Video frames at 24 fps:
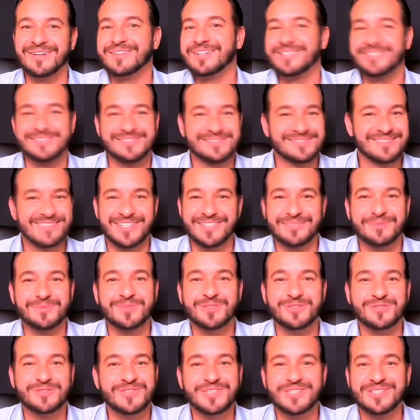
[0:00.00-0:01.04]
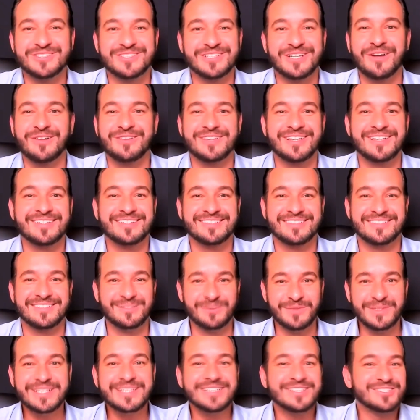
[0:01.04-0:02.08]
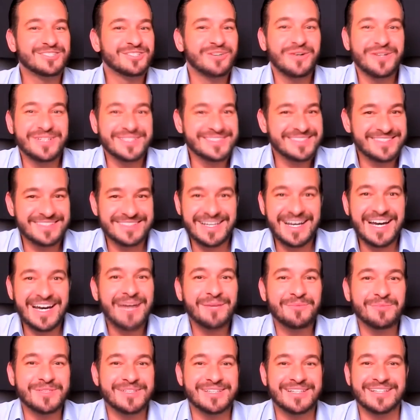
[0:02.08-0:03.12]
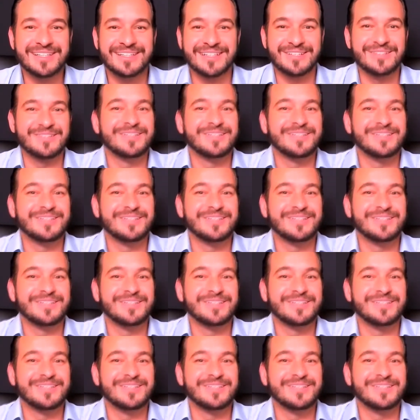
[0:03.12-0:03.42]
no there's there's some cute videos out that he really enjoys the time and then,